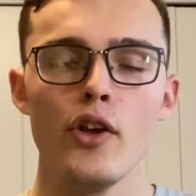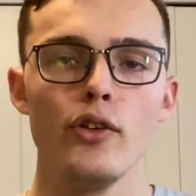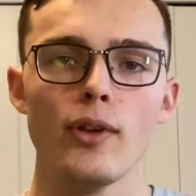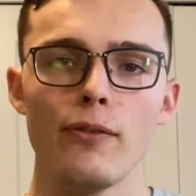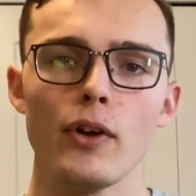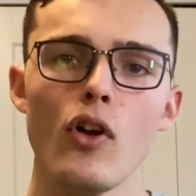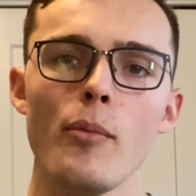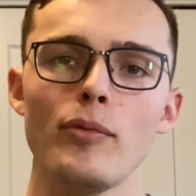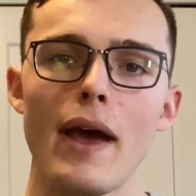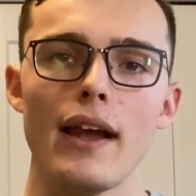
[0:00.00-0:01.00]
So if your
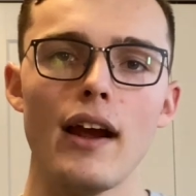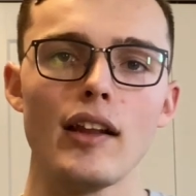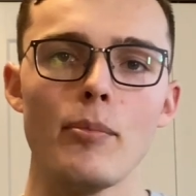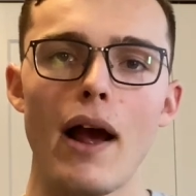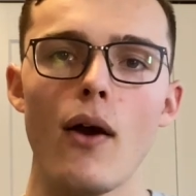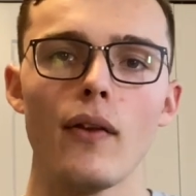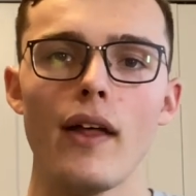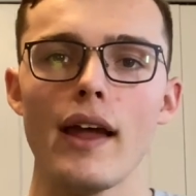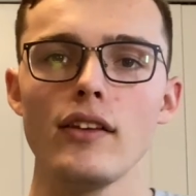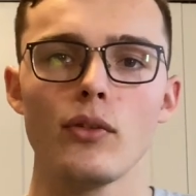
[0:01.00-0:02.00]
home's backing onto power
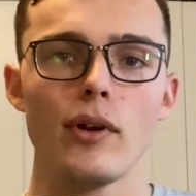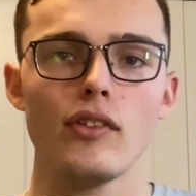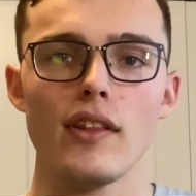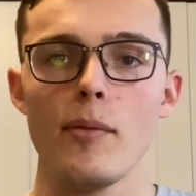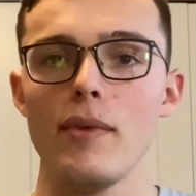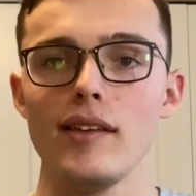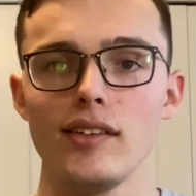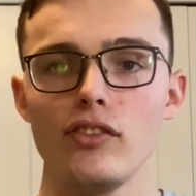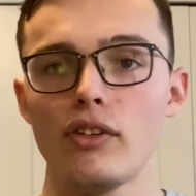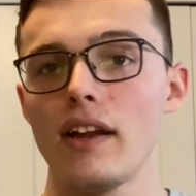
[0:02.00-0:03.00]
lines or is on the busy
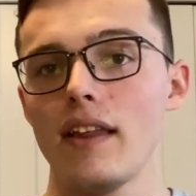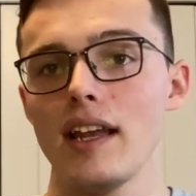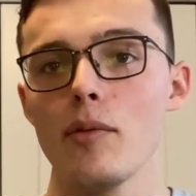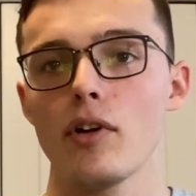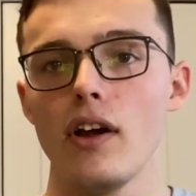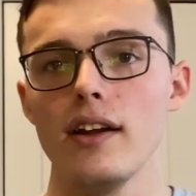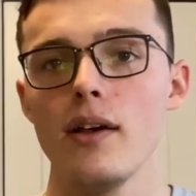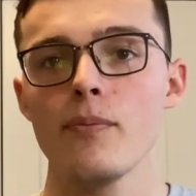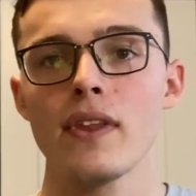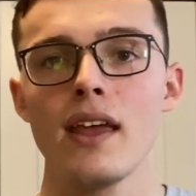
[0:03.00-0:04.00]
street in the neighborhood,
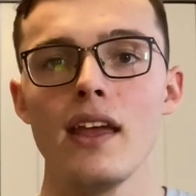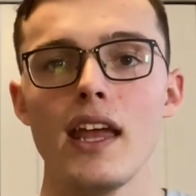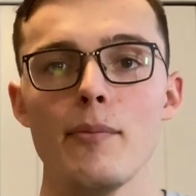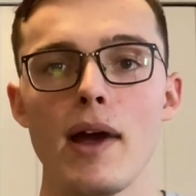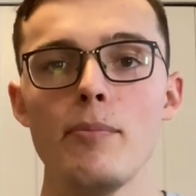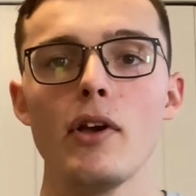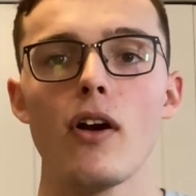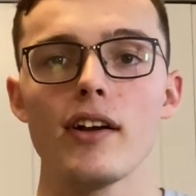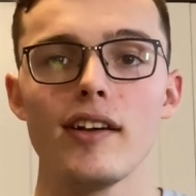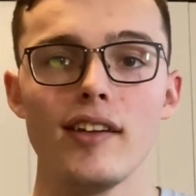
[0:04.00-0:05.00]
it might be
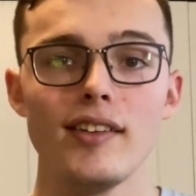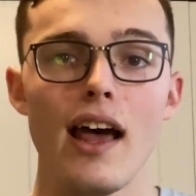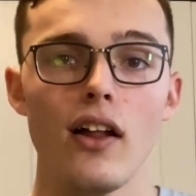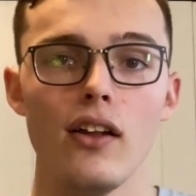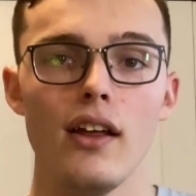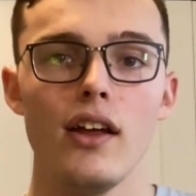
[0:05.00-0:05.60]
harder to sell.